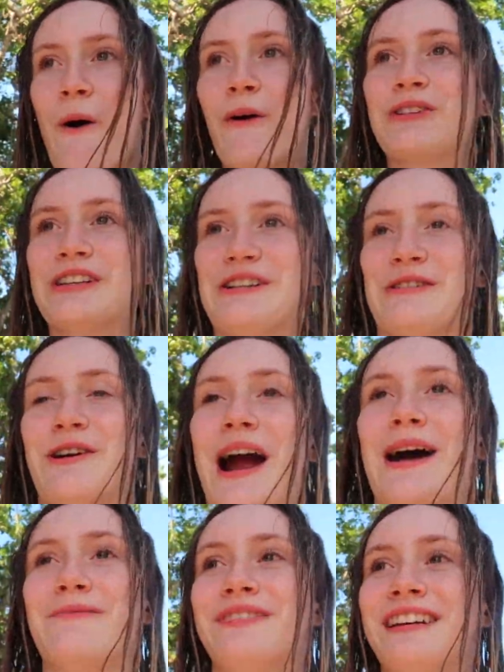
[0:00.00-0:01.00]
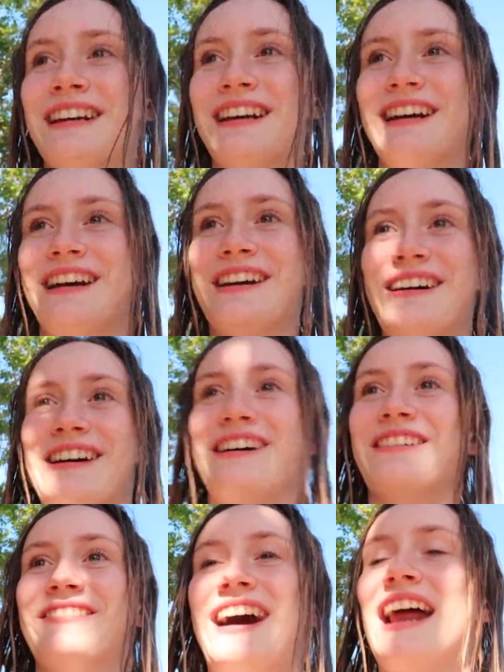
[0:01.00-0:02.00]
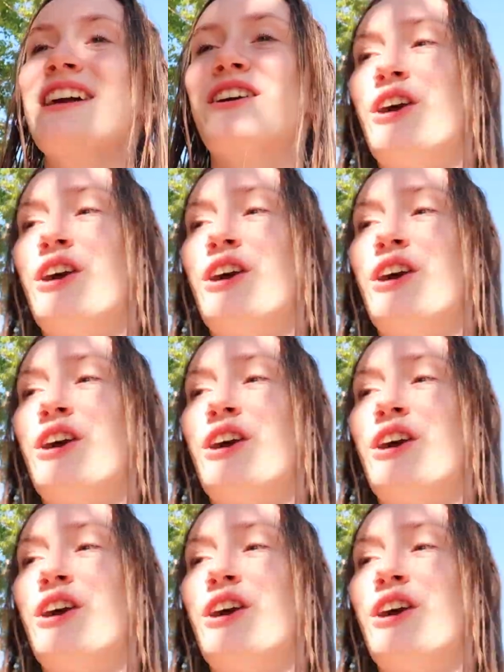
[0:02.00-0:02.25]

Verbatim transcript: holy crap! I started crying. I